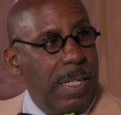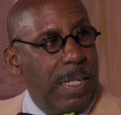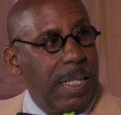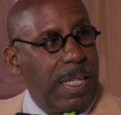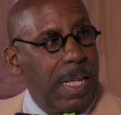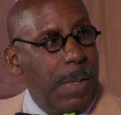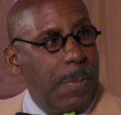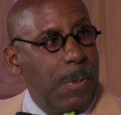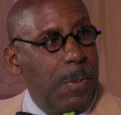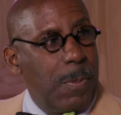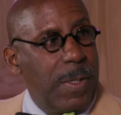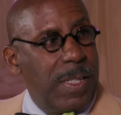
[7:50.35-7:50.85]
in a
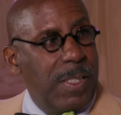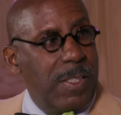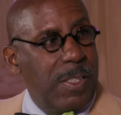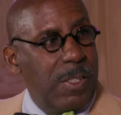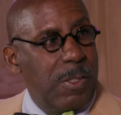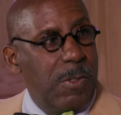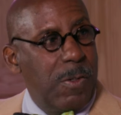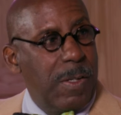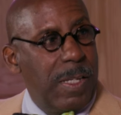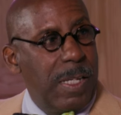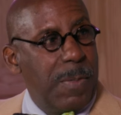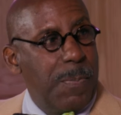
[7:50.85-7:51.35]
couple of weeks.
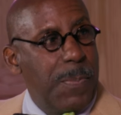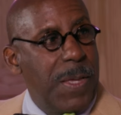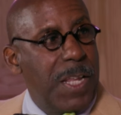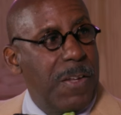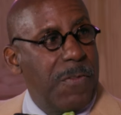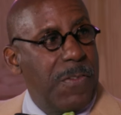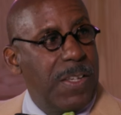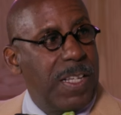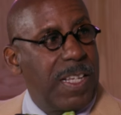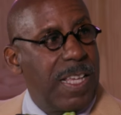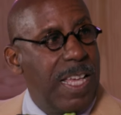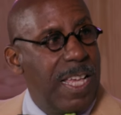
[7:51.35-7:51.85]
He's doing a
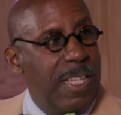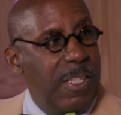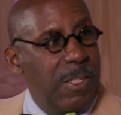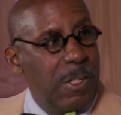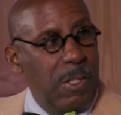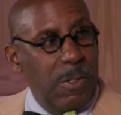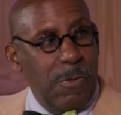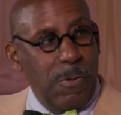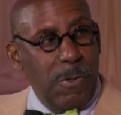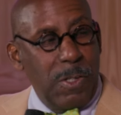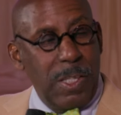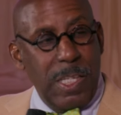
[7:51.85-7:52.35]
benefit
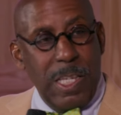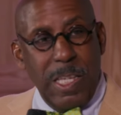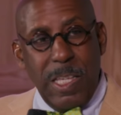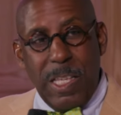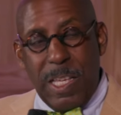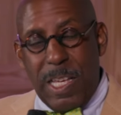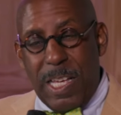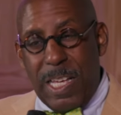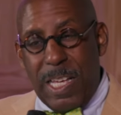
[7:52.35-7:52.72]
concert for the